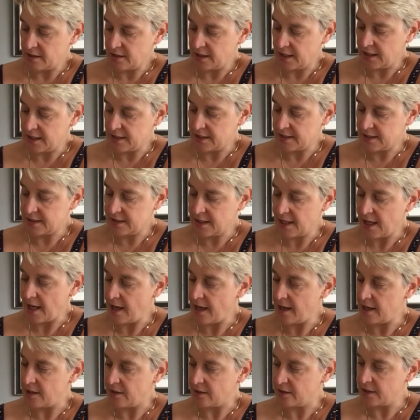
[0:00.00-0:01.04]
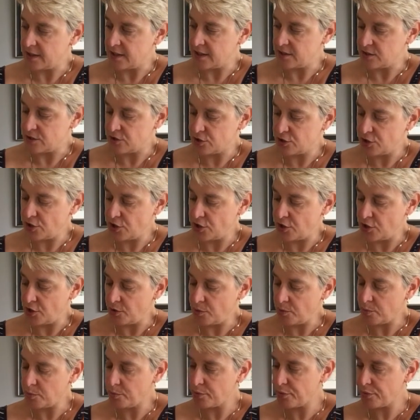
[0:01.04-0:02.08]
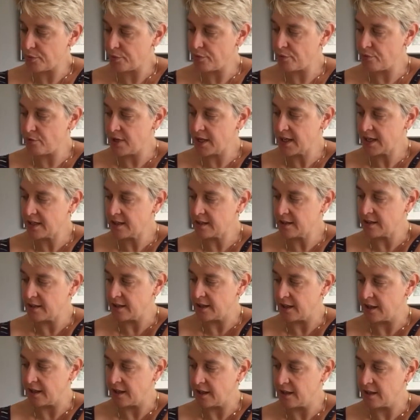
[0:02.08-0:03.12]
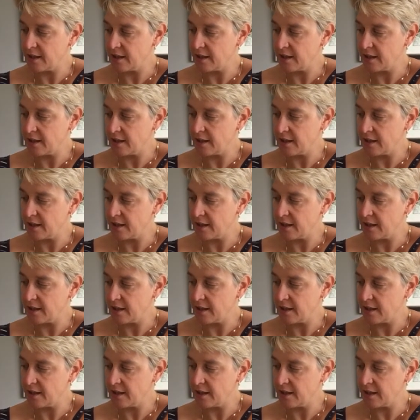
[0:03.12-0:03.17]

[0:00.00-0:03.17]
its tail is too prickly.